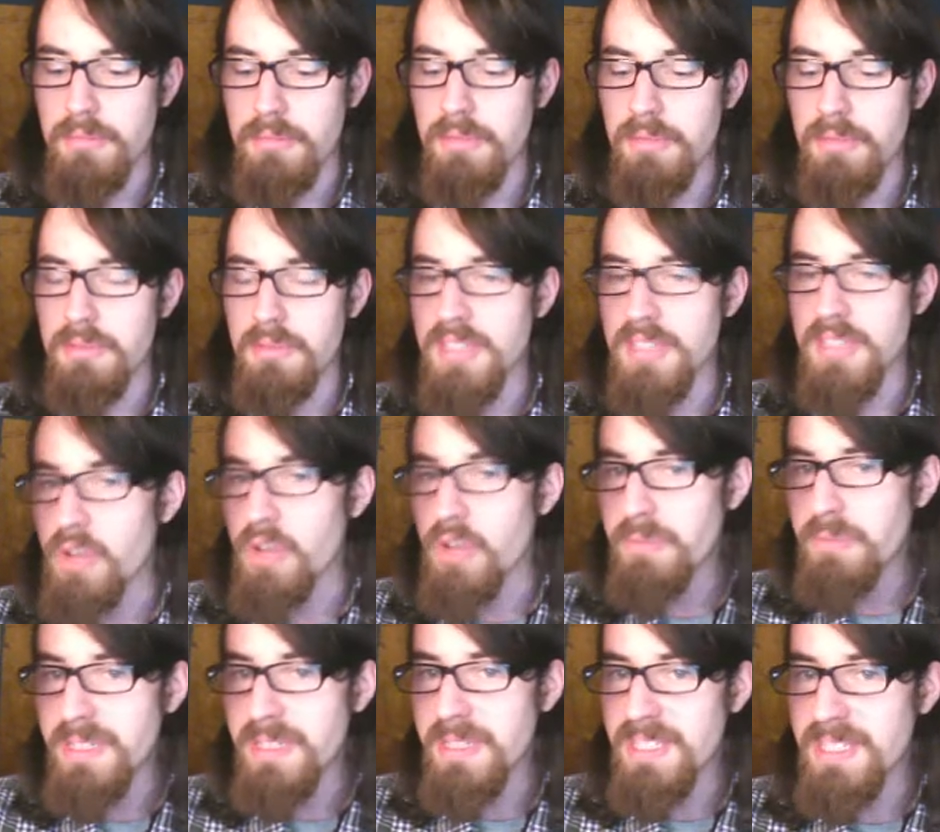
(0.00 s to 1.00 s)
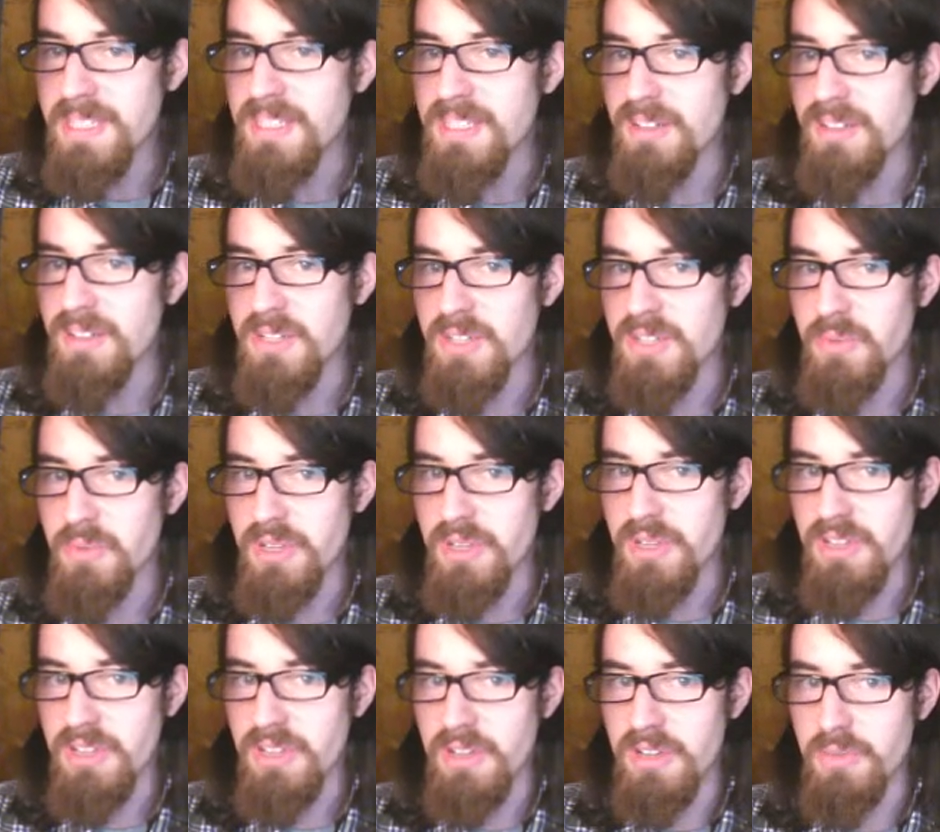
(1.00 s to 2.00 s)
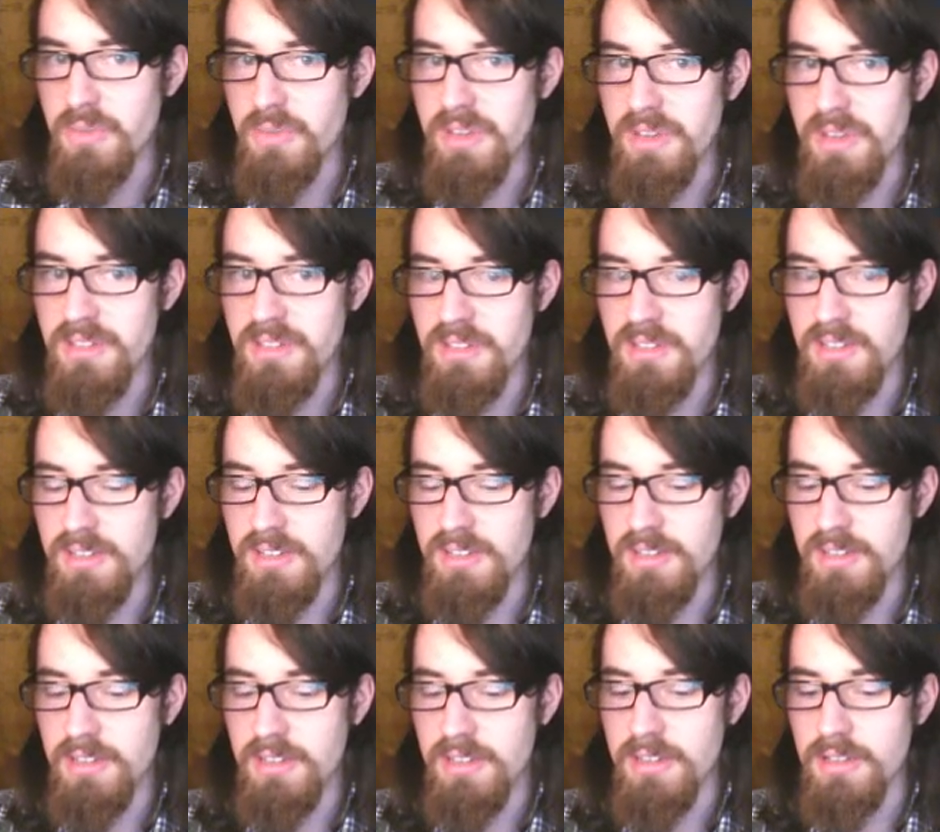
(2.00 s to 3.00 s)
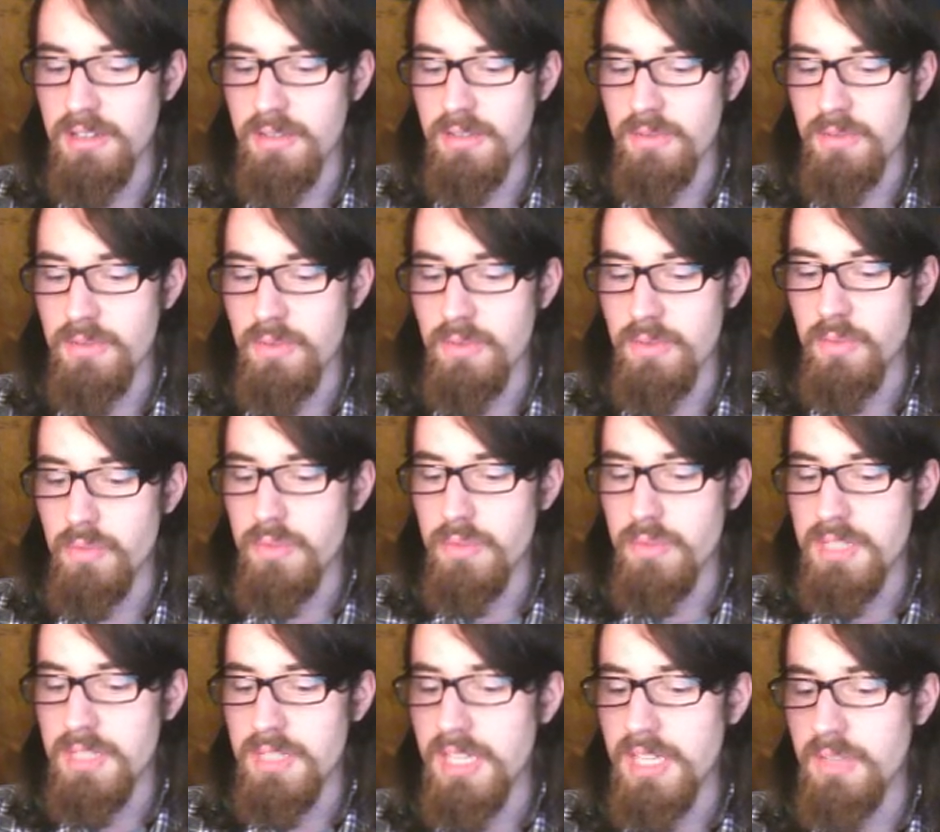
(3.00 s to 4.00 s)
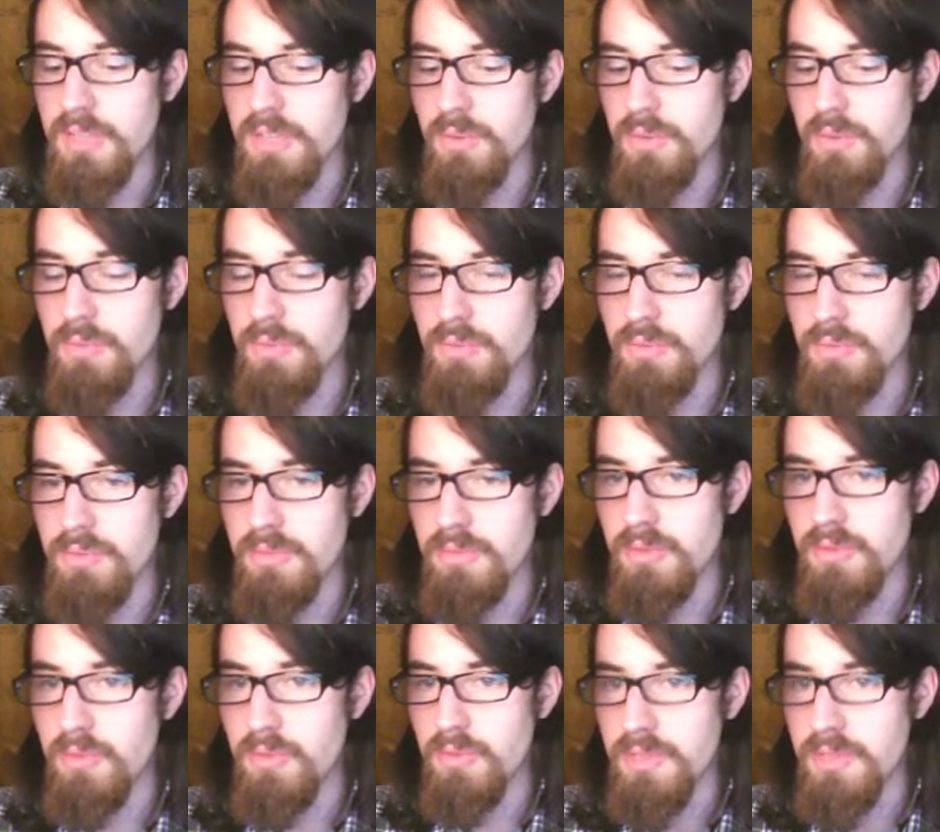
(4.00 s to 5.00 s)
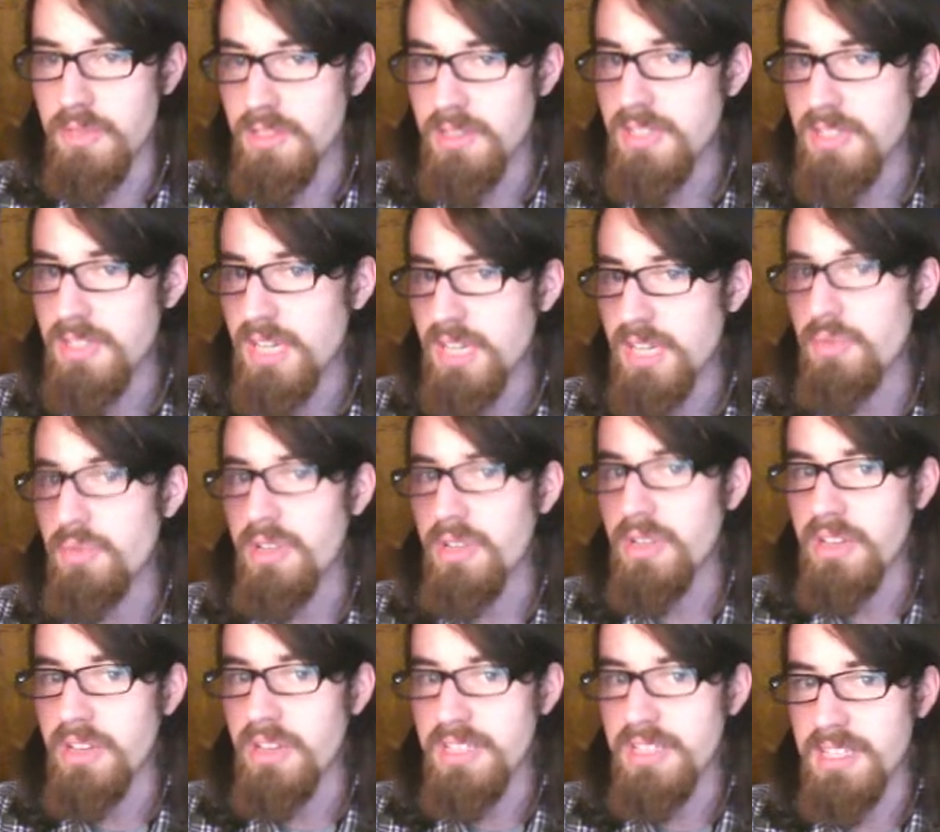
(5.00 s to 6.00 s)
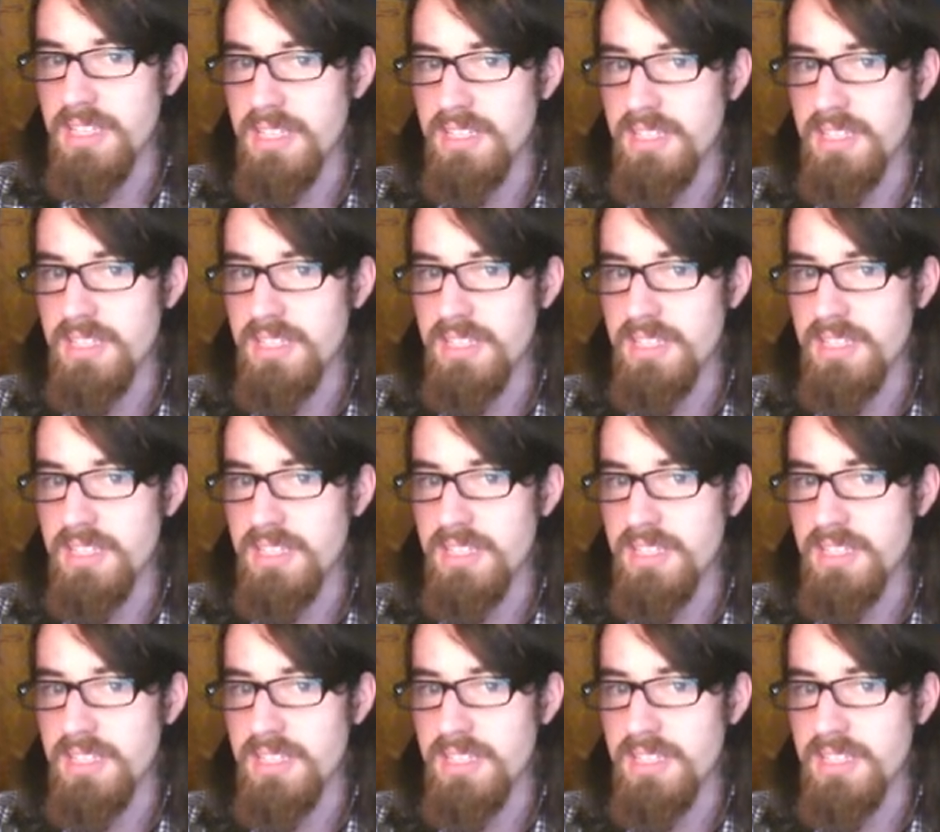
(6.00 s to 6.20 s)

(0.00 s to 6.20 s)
this whole business started when Deku realized that